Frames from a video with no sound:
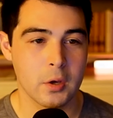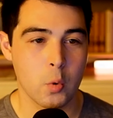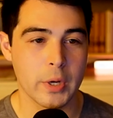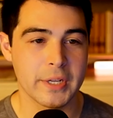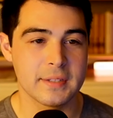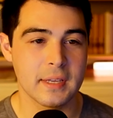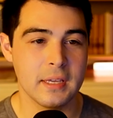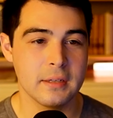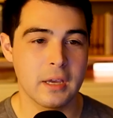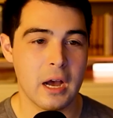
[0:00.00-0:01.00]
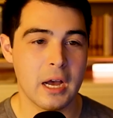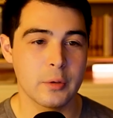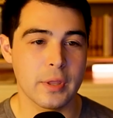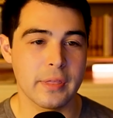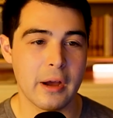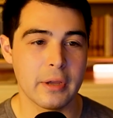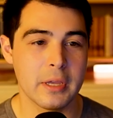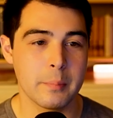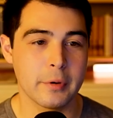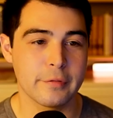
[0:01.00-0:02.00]
What is in God without
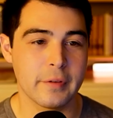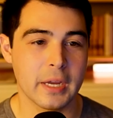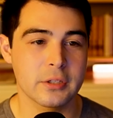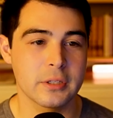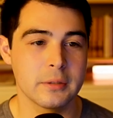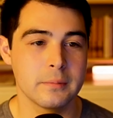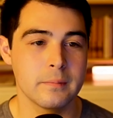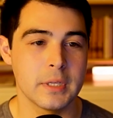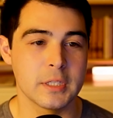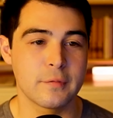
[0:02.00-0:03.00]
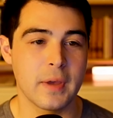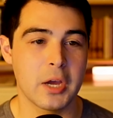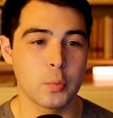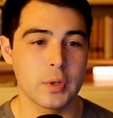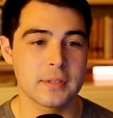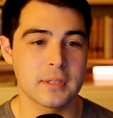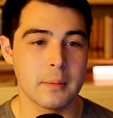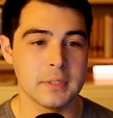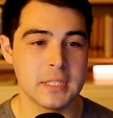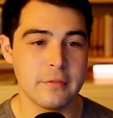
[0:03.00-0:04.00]
imperfection is found with
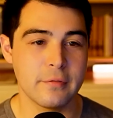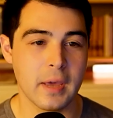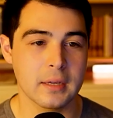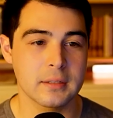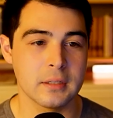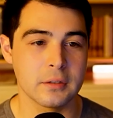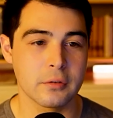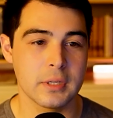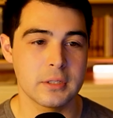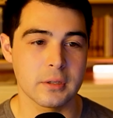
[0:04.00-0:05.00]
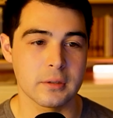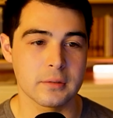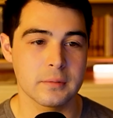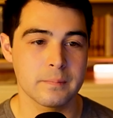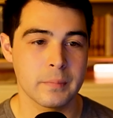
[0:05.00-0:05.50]
some defect in creatures.